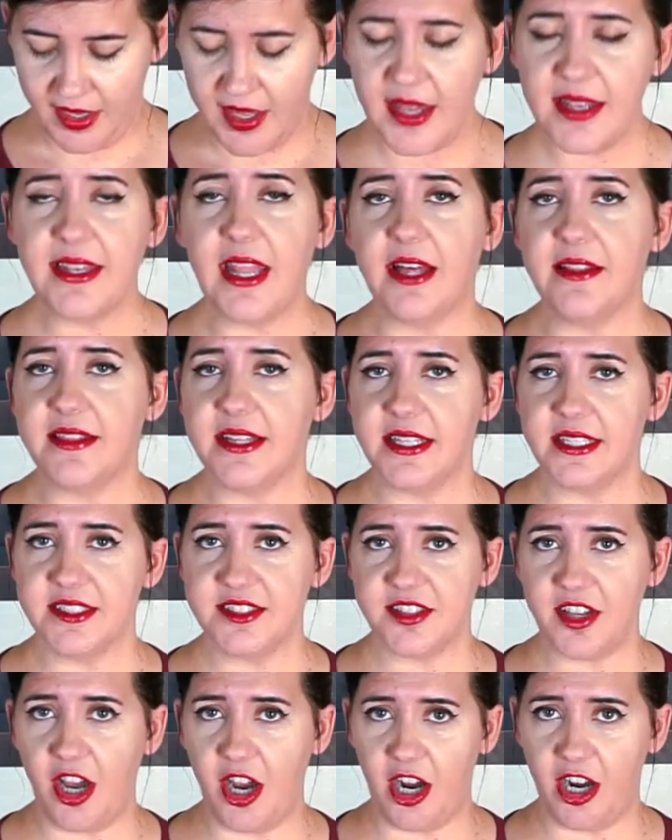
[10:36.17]
Now these
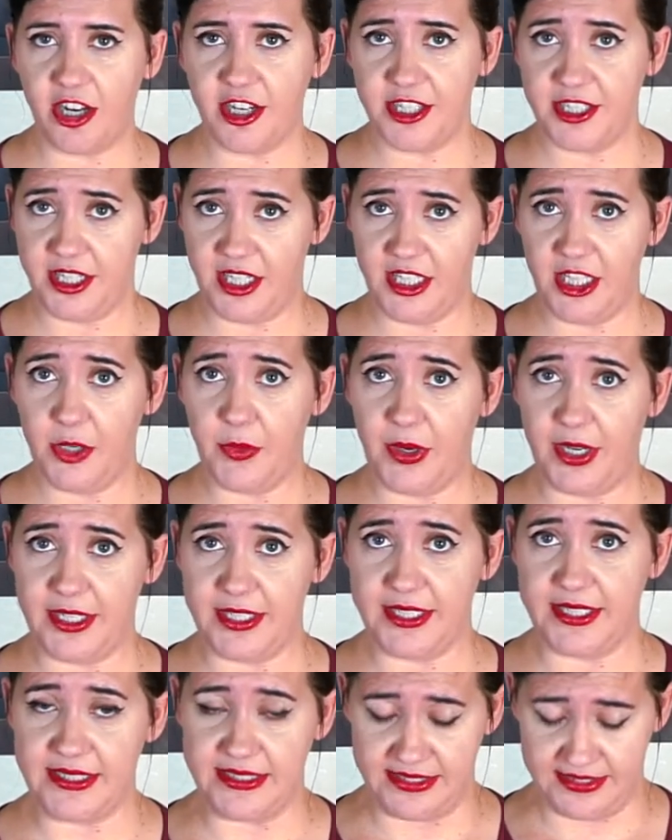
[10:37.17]
are yellow
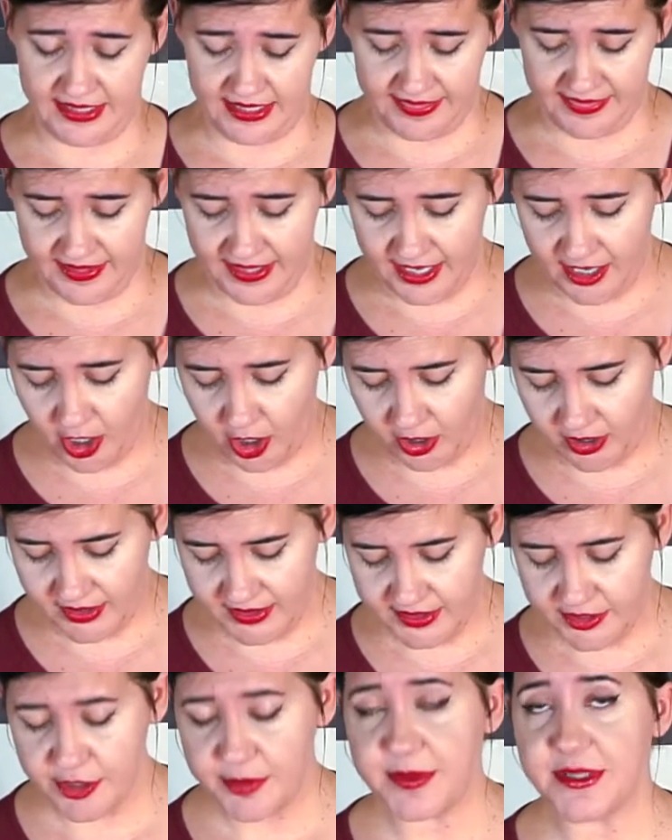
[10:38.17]
onions and they are a
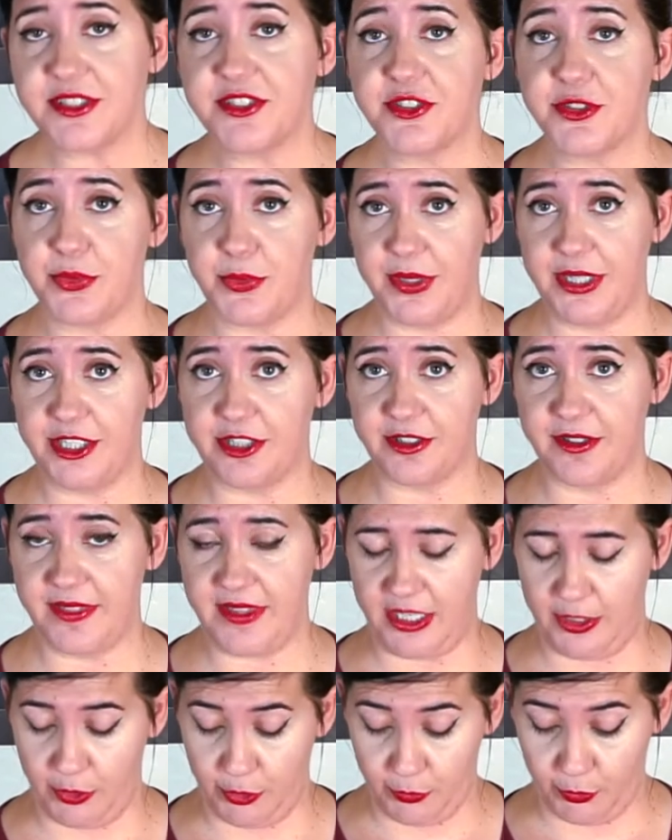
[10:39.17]
little bit sweeter
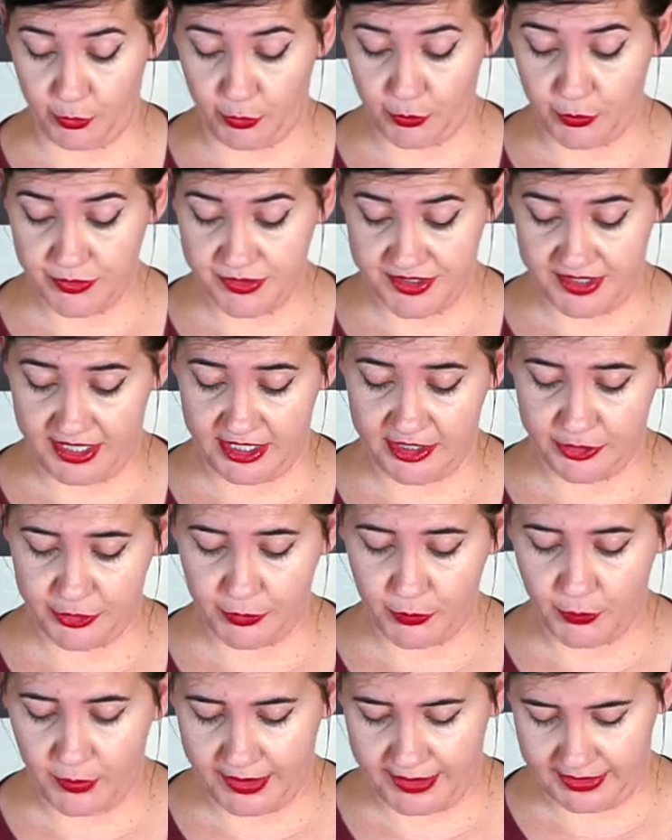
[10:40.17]
than your standard
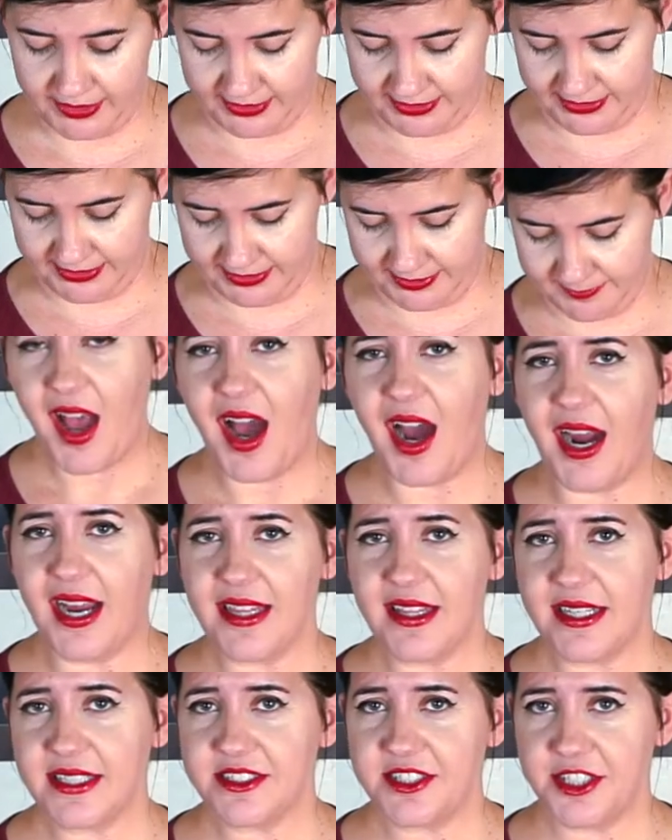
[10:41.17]
white onion. I
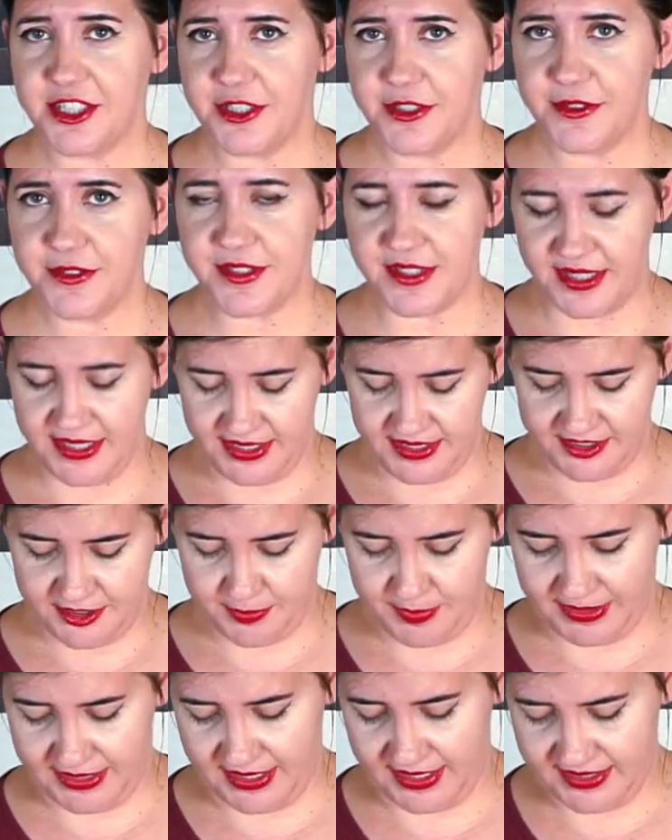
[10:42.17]
like to use these
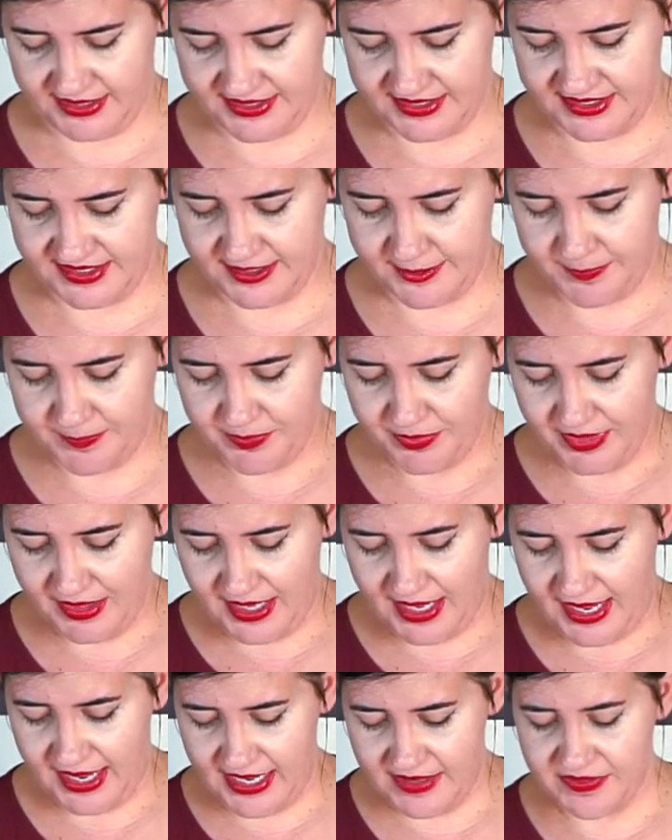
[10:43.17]
because
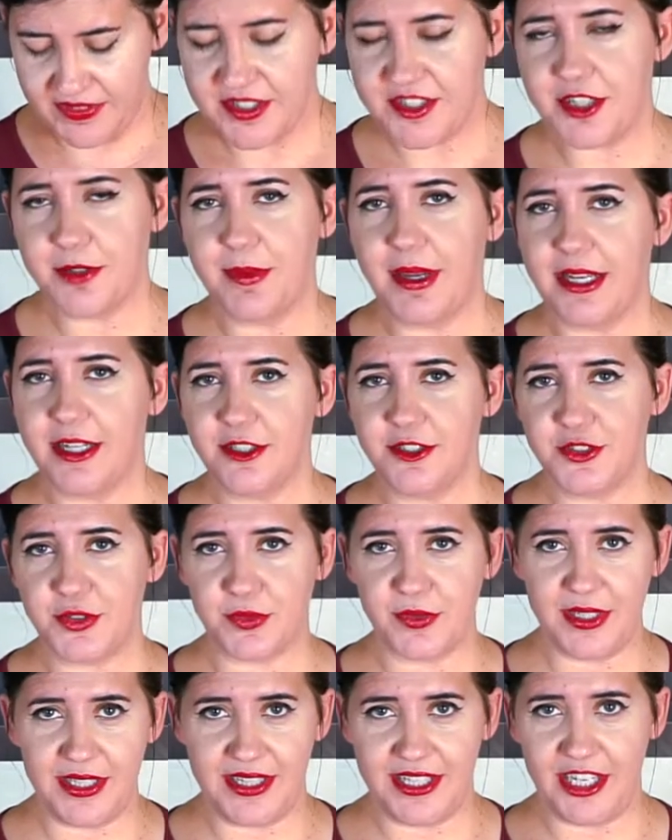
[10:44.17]
if the tomatoes
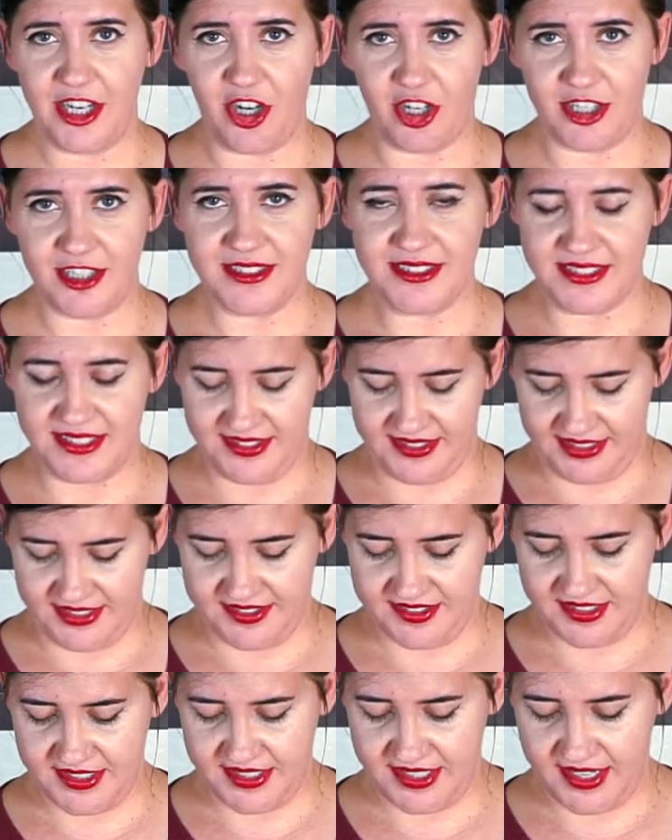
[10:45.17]
really aren't in
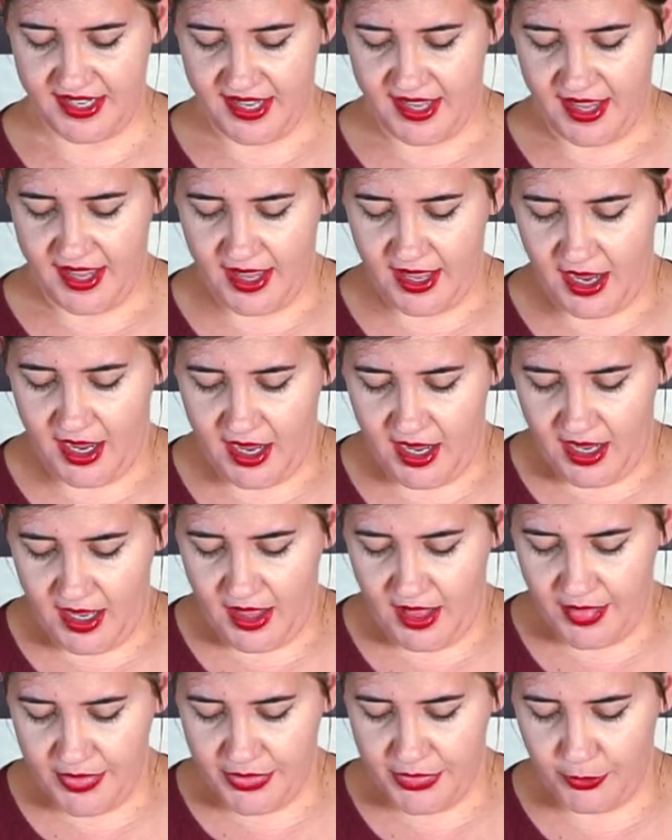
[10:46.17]
season,
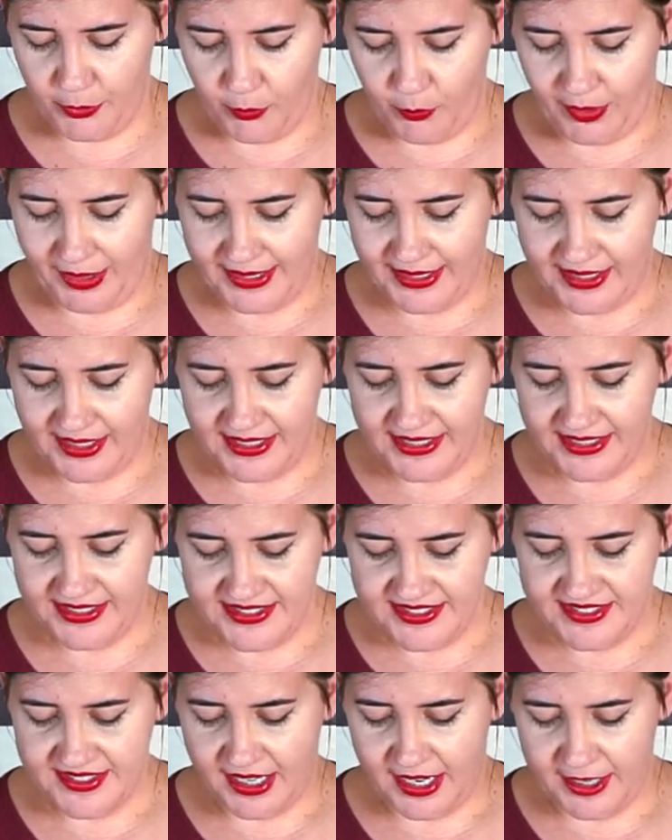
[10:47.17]
the white
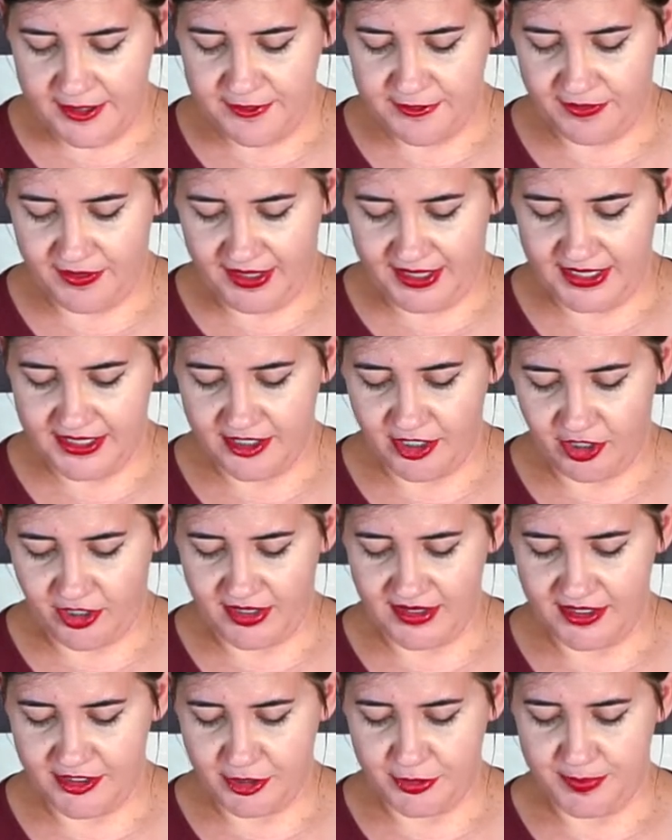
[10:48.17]
onions I find are a
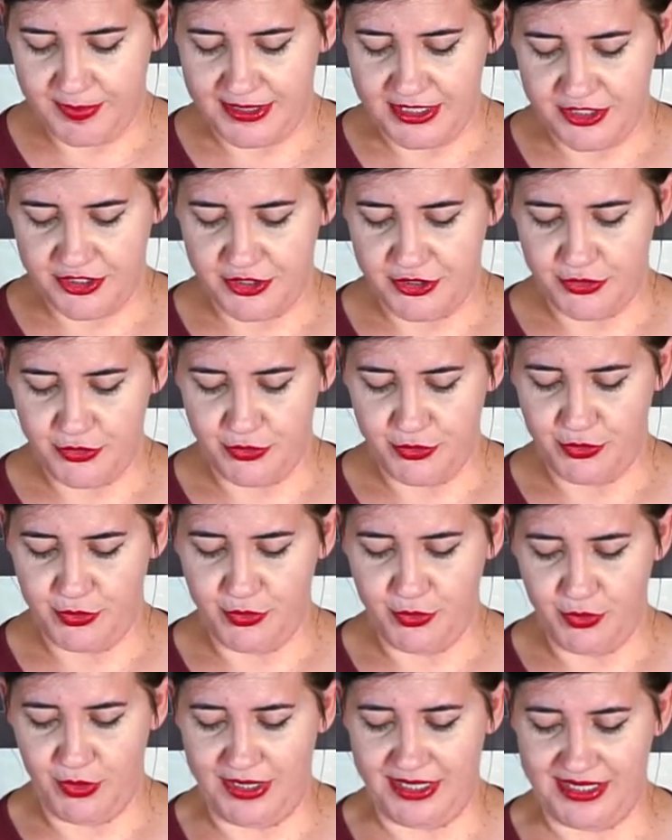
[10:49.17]
little bit
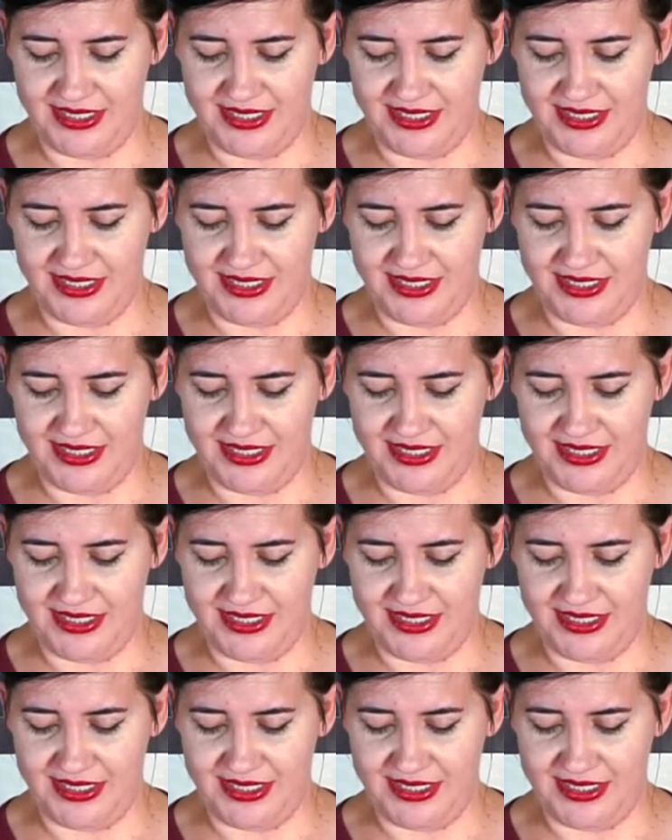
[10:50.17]
too